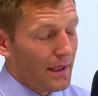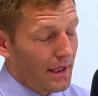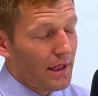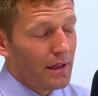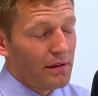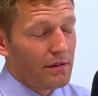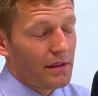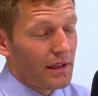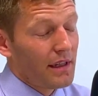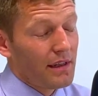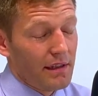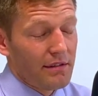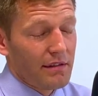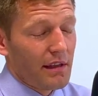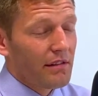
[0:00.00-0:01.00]
It is.
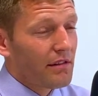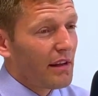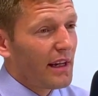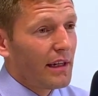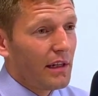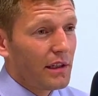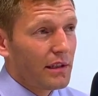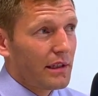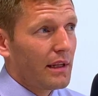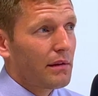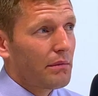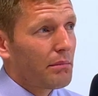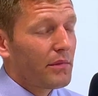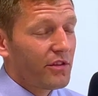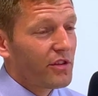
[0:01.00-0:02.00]
It's that saying like that
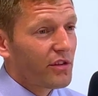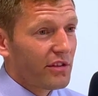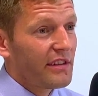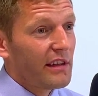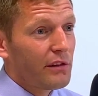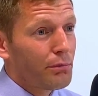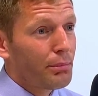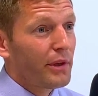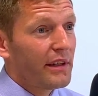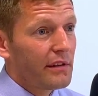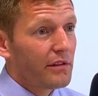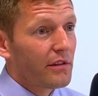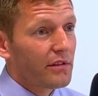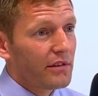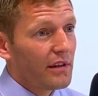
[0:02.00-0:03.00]
success breeds
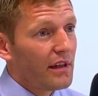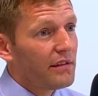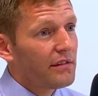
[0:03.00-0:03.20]
success.